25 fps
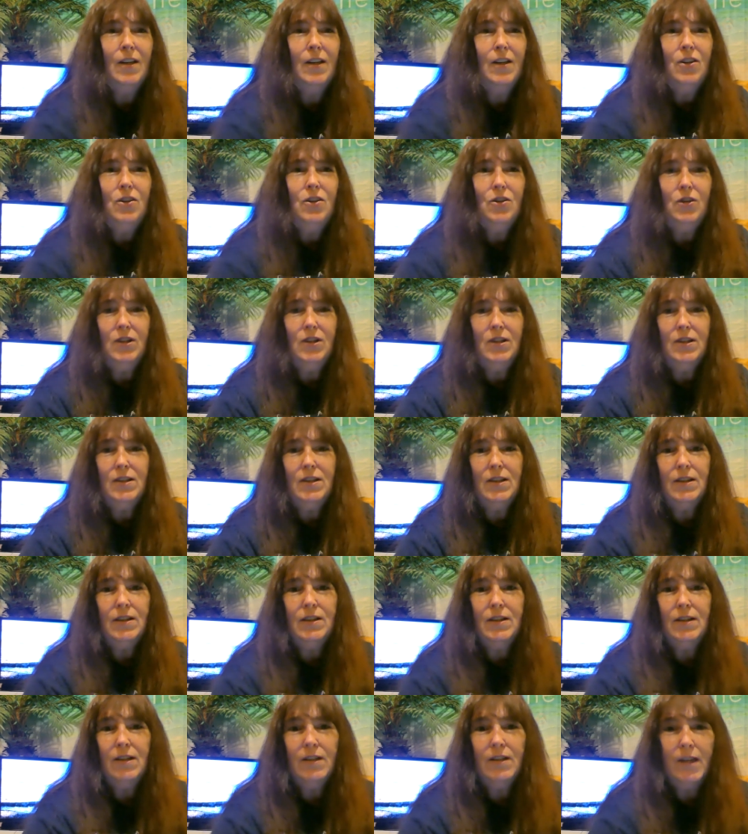you can sit
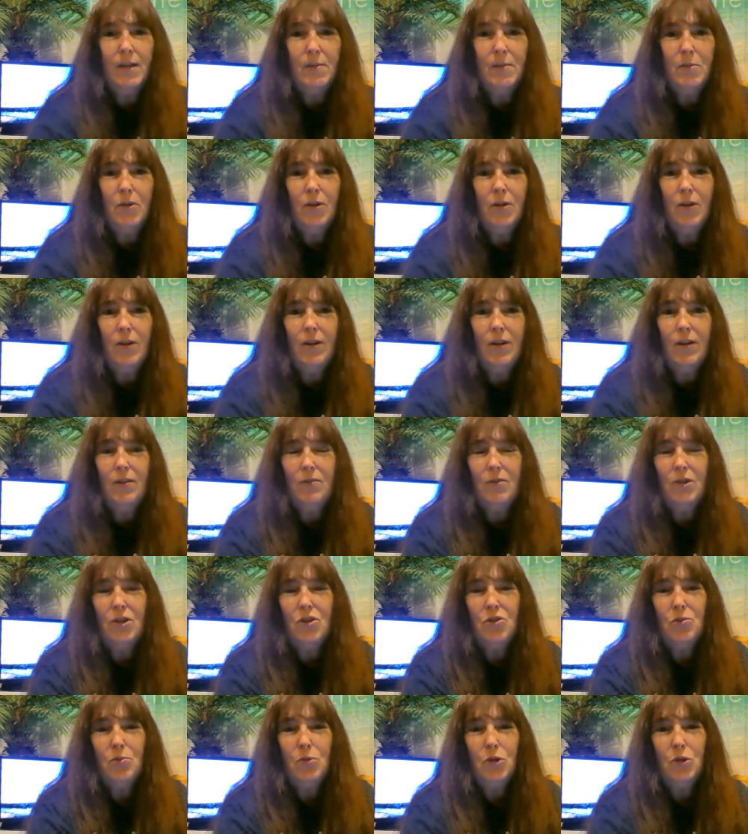in the library and
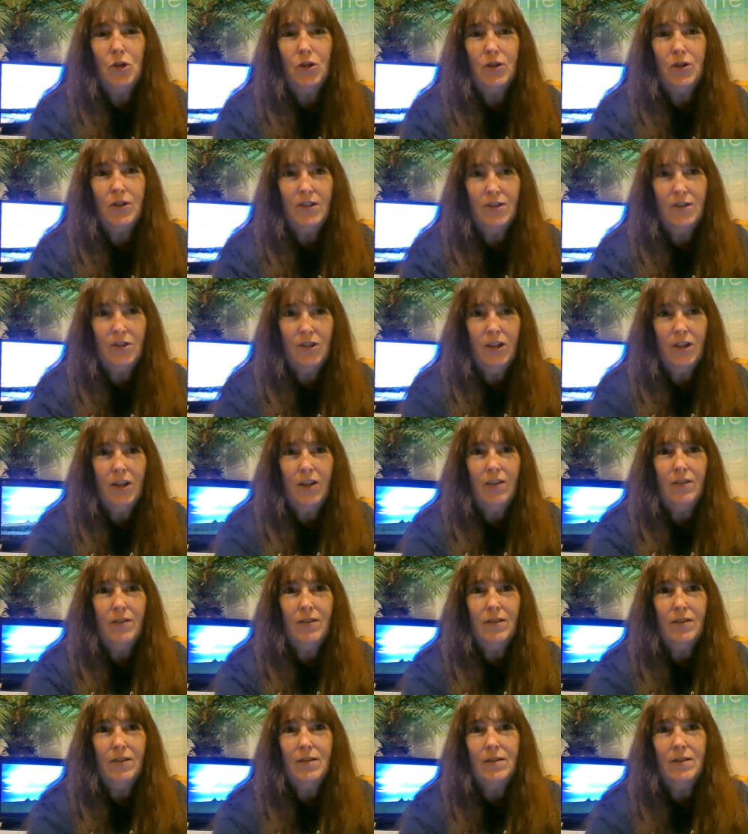read your books and look out.
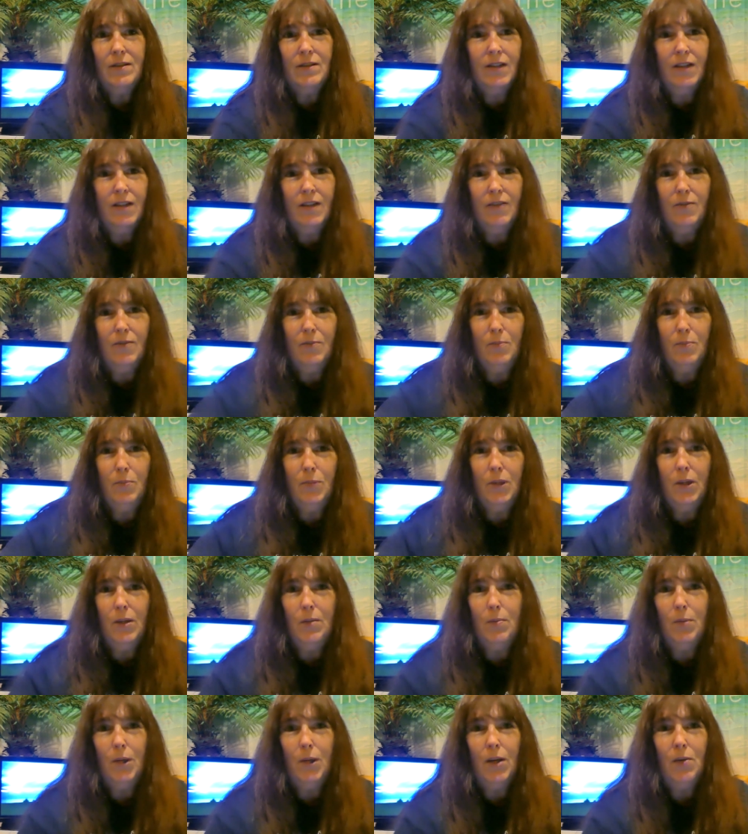they have big
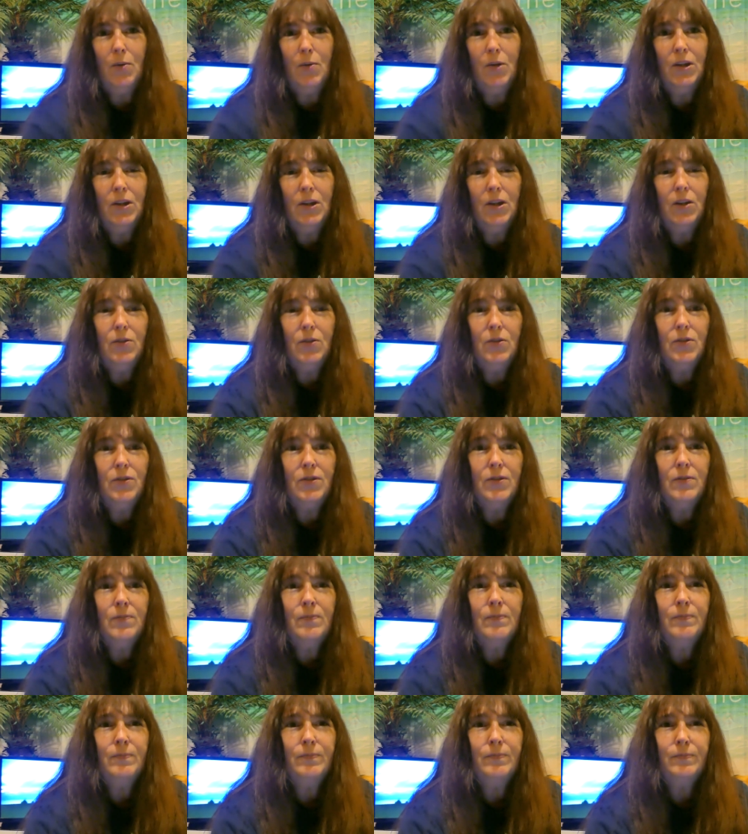bay windows,
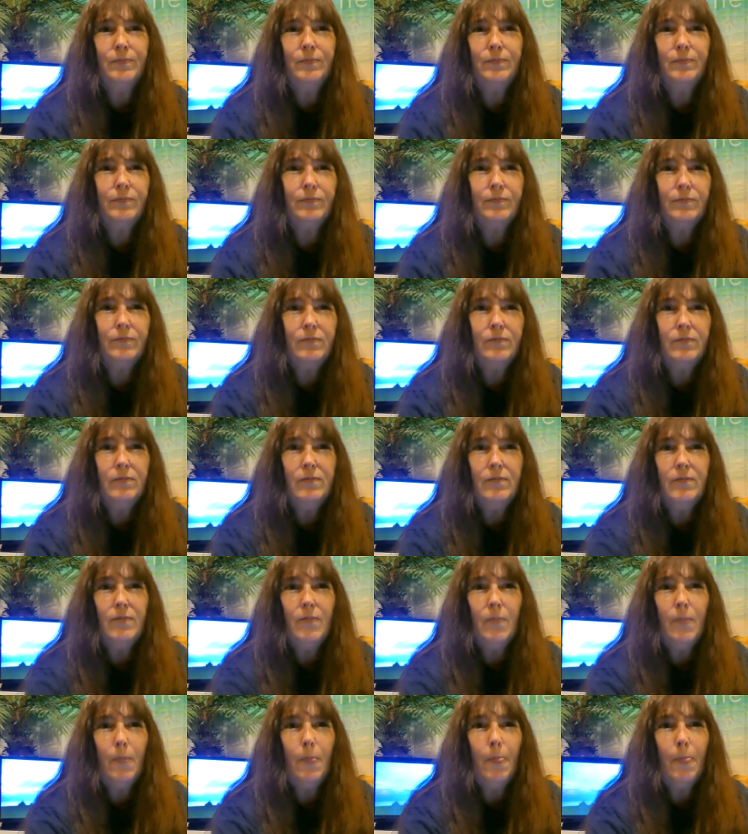
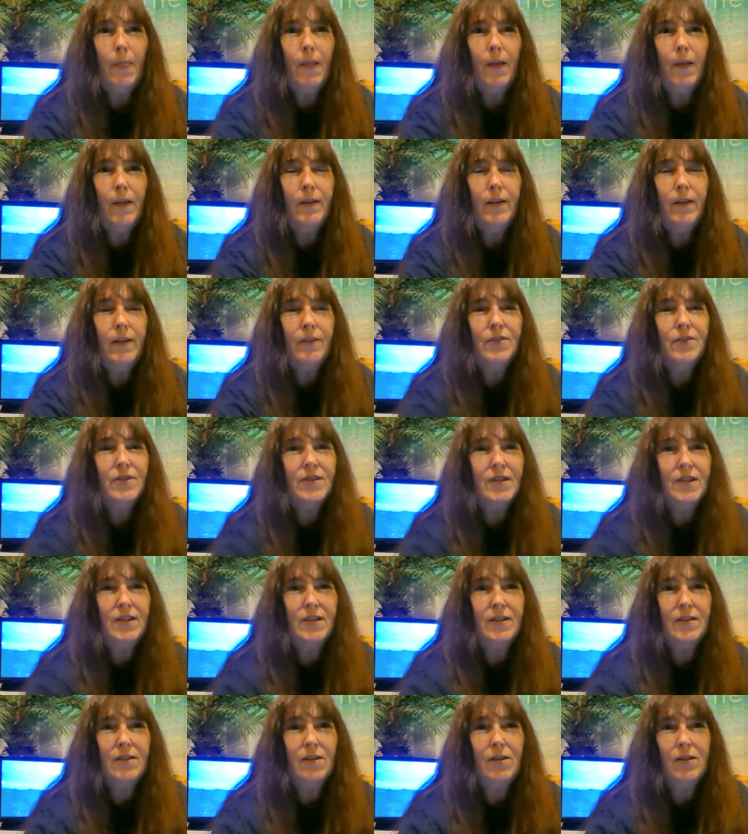and they have
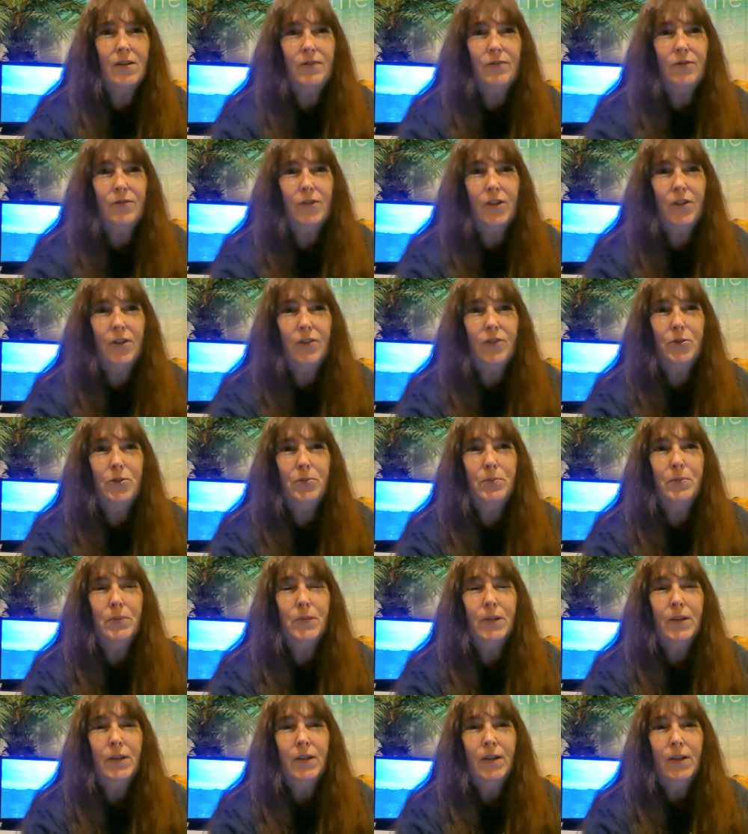seats all in front of them,
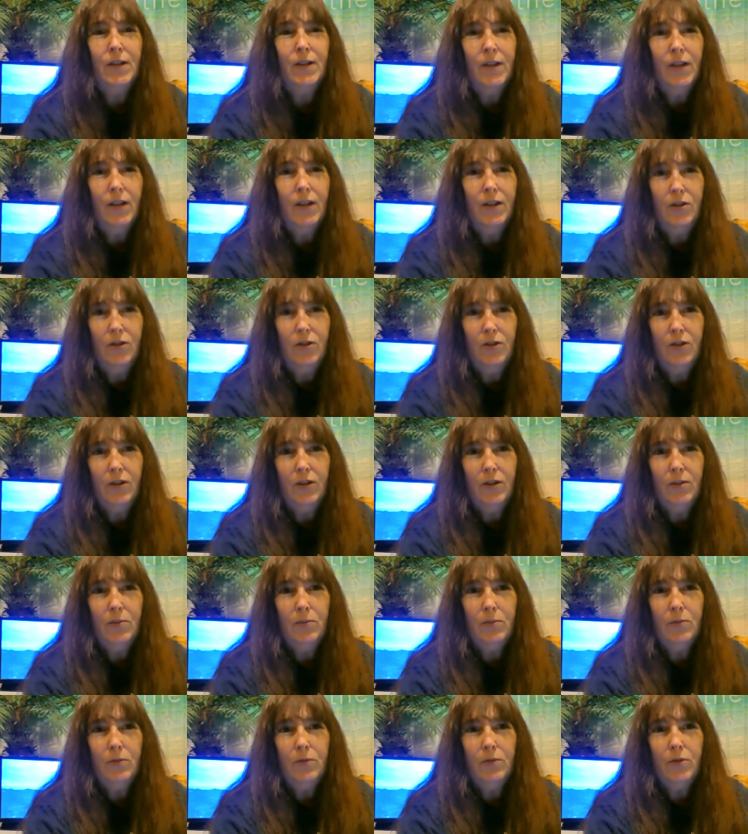and you
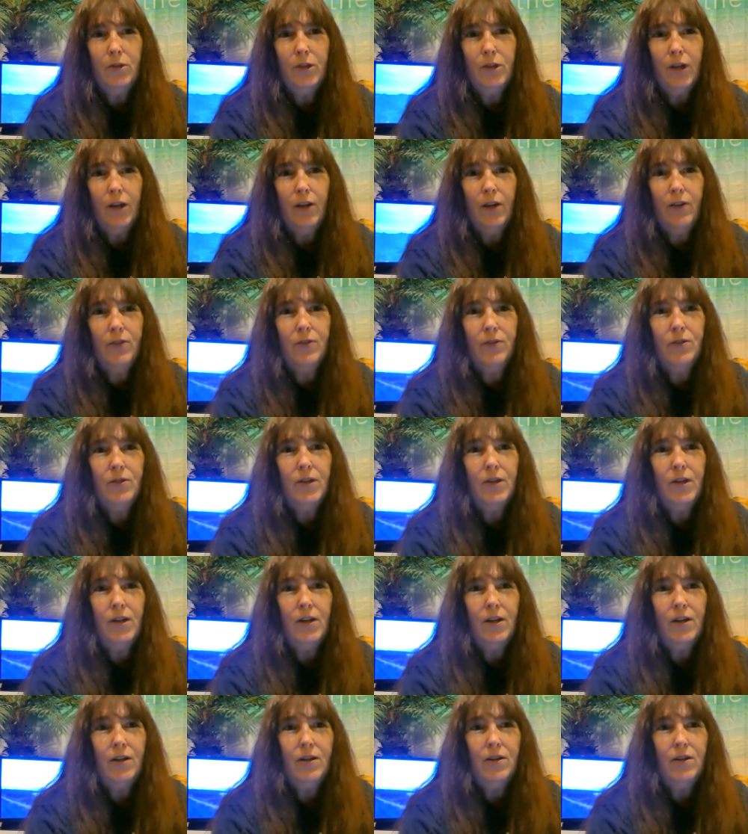can look out through
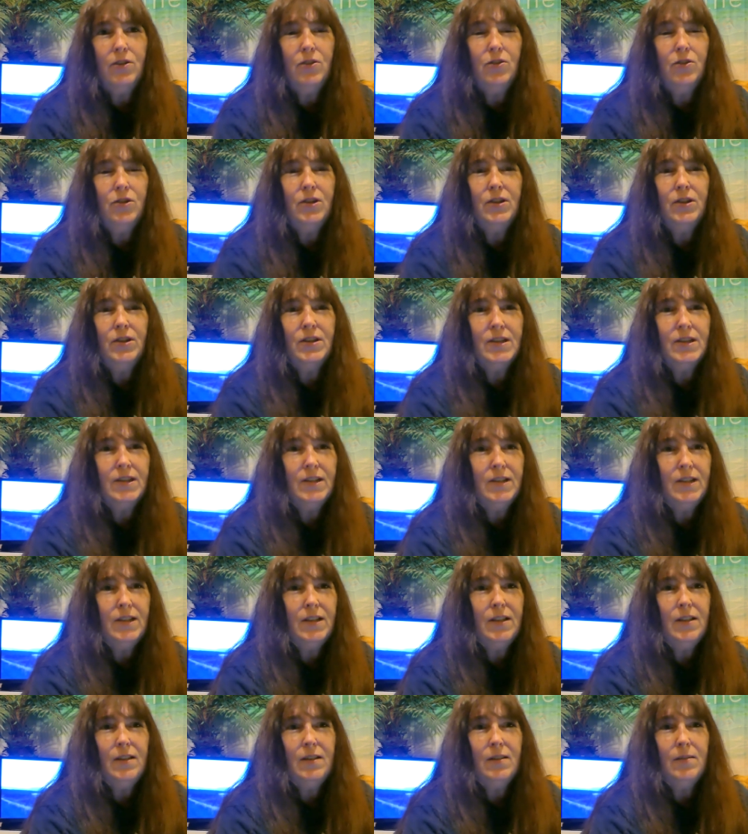there, and you can
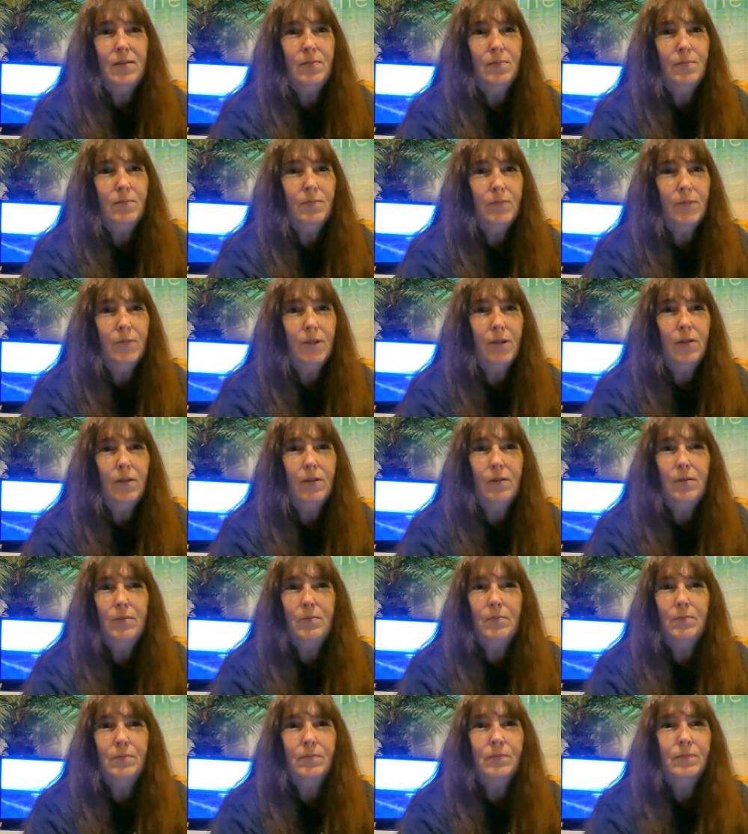see
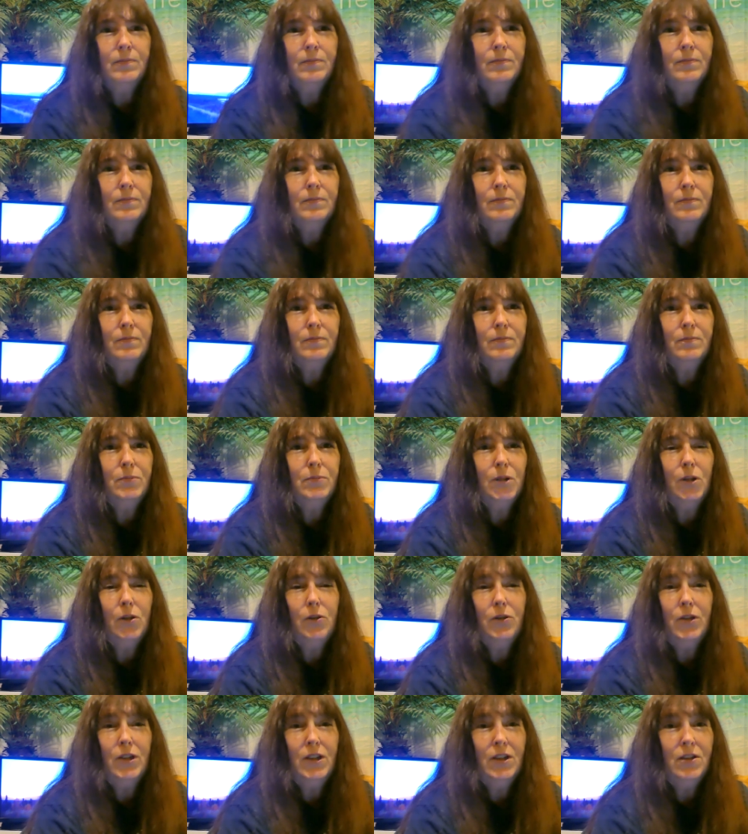um,
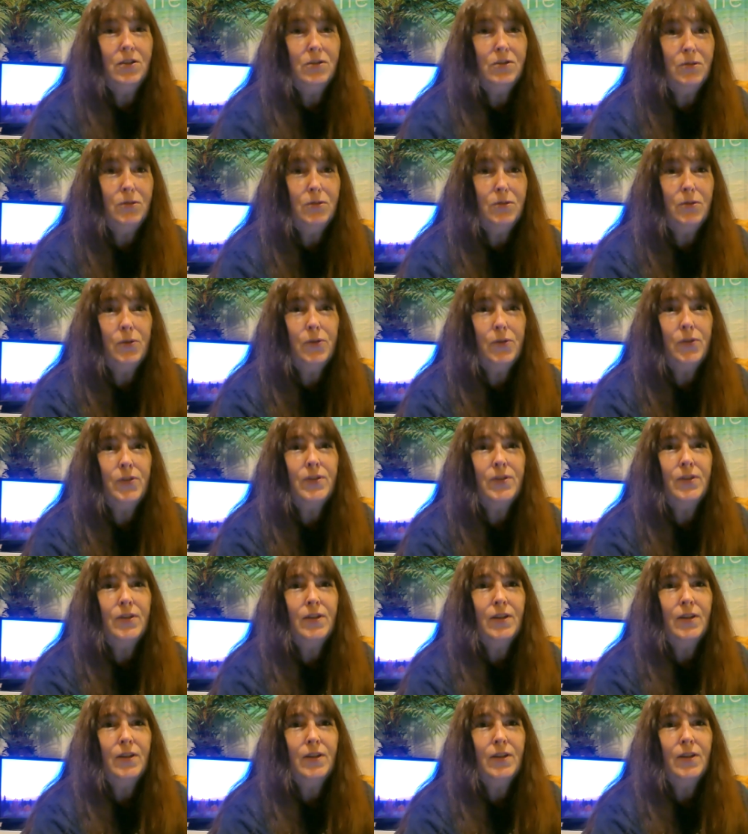bald eagles.